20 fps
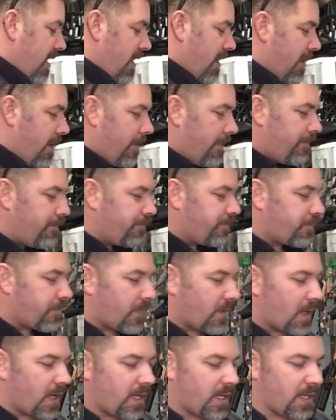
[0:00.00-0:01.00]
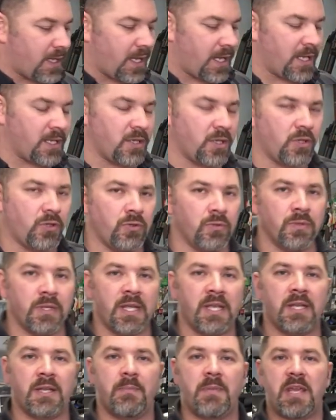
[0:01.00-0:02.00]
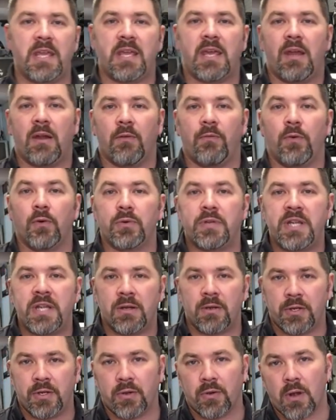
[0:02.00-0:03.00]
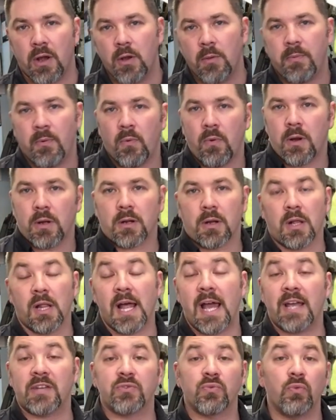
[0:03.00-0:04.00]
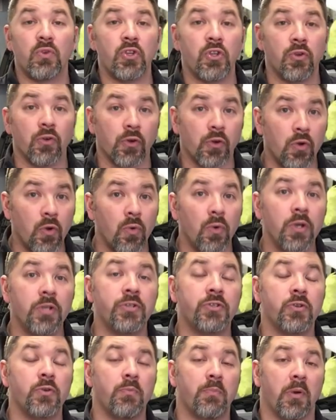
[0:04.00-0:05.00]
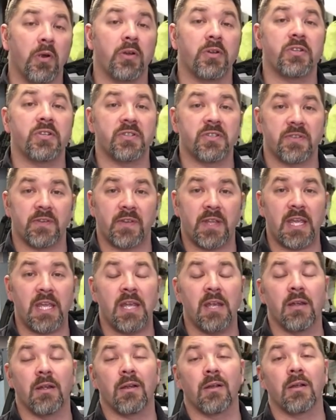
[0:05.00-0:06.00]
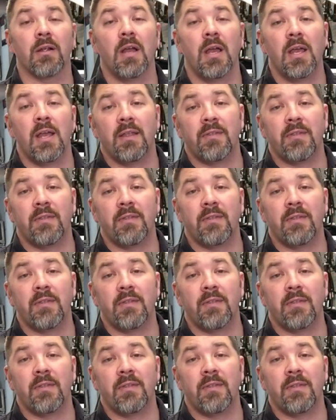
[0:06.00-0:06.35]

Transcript: And you need to be careful during your open water class when you're going to purchase gear